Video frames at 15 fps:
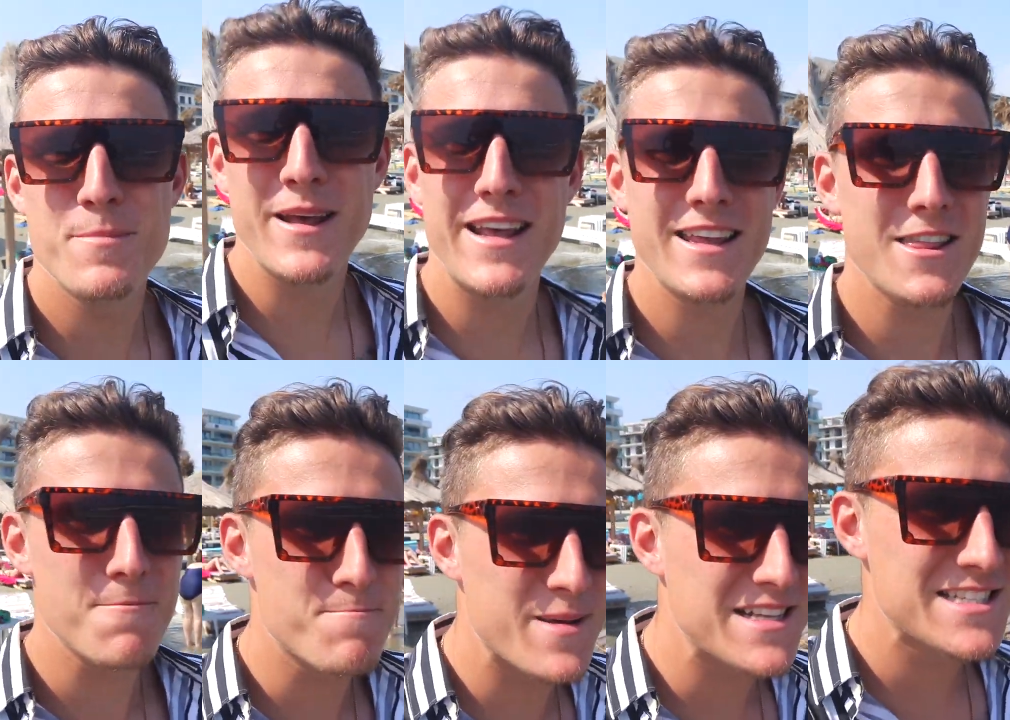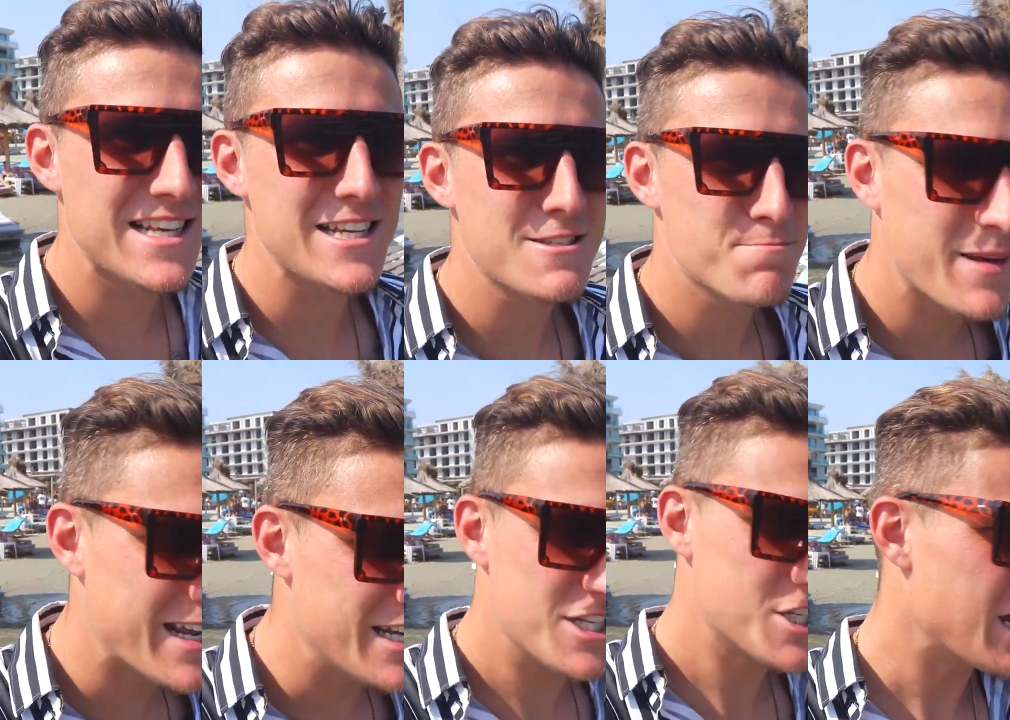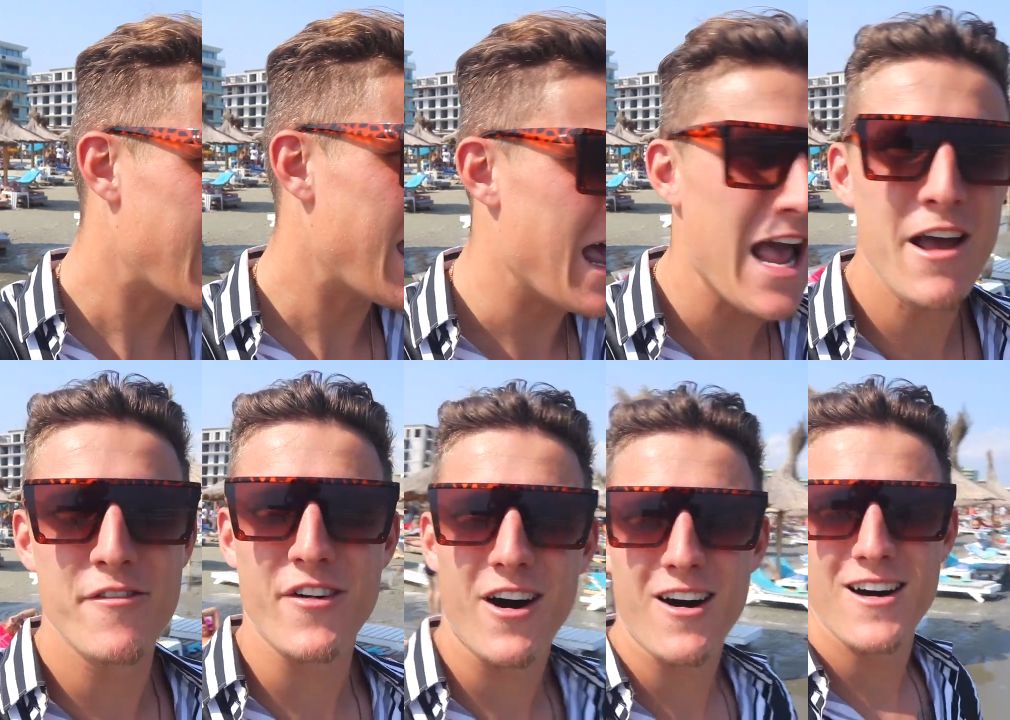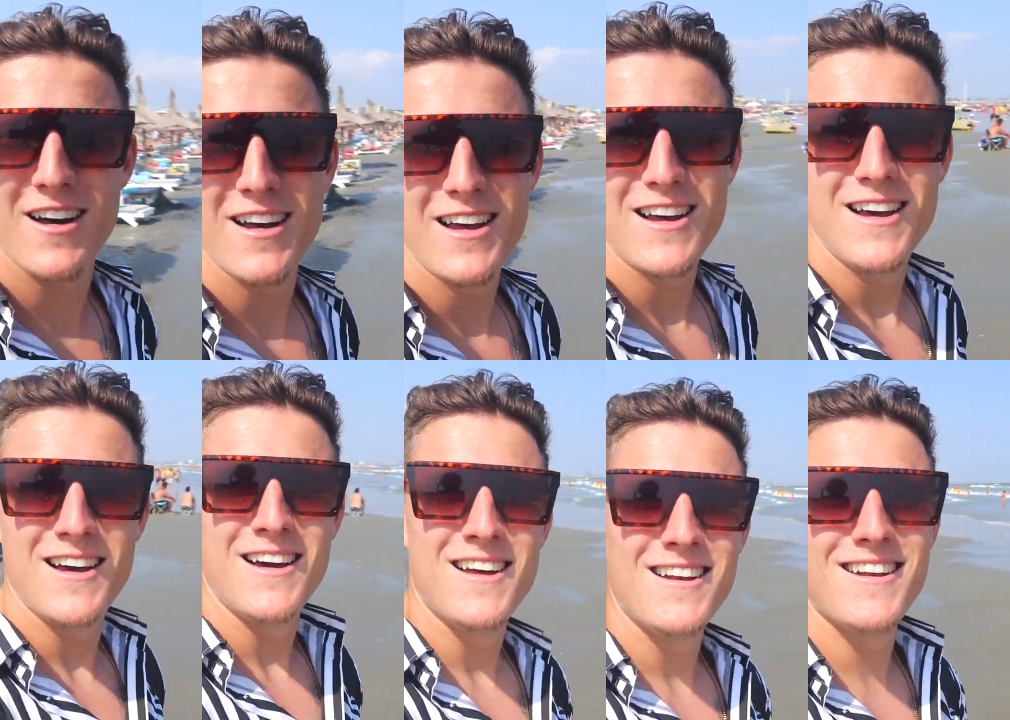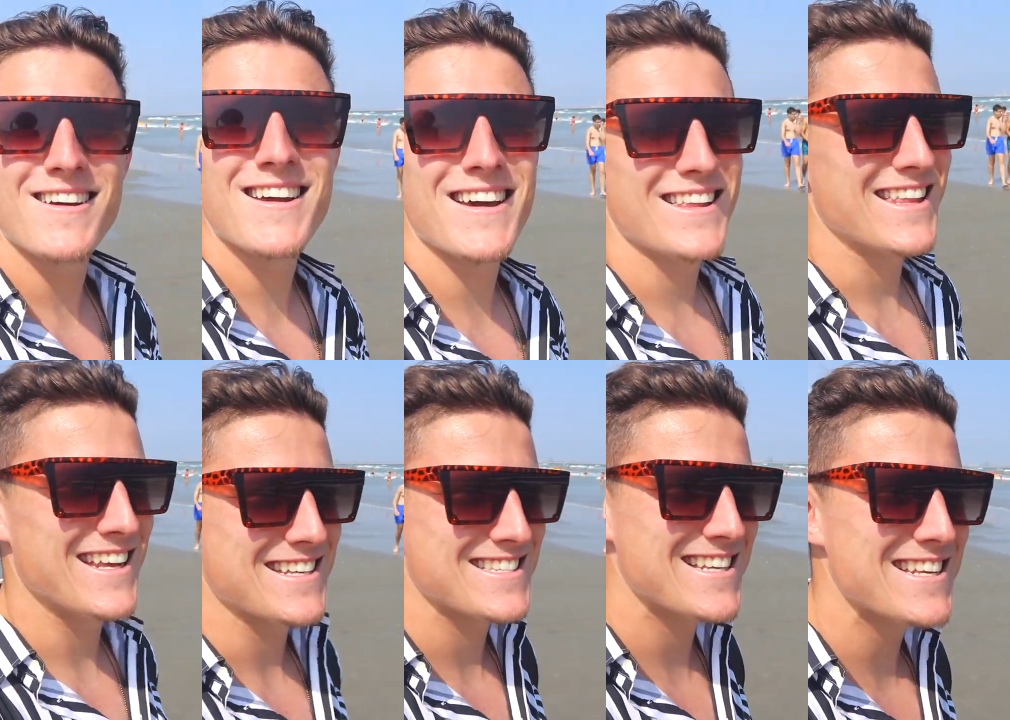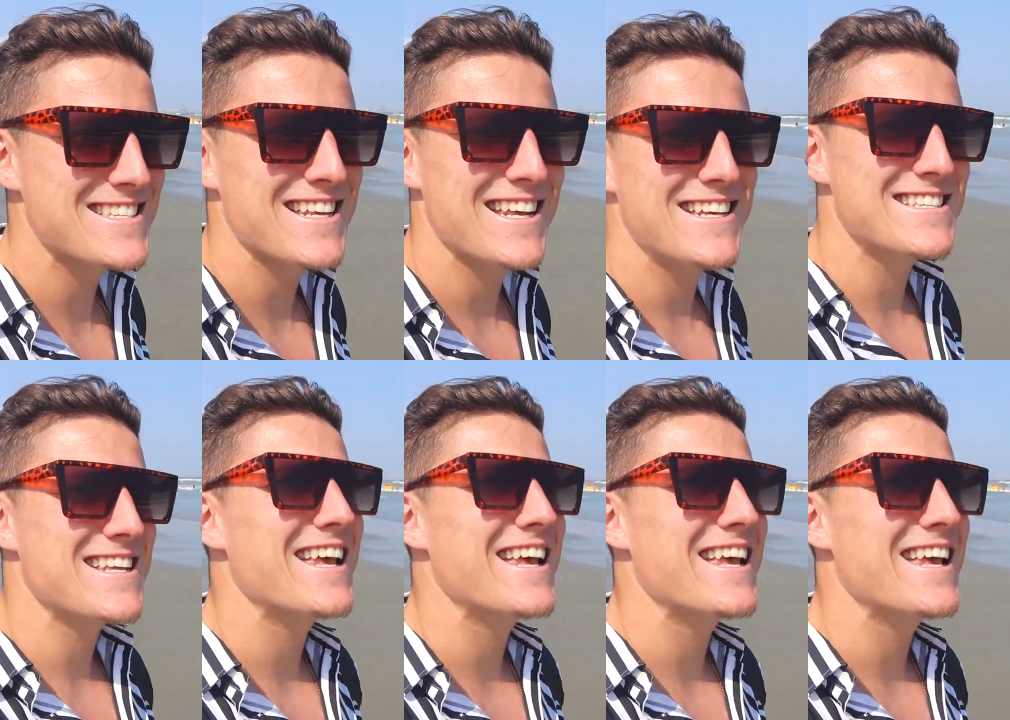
be the busiest beach ever. Look at this, this is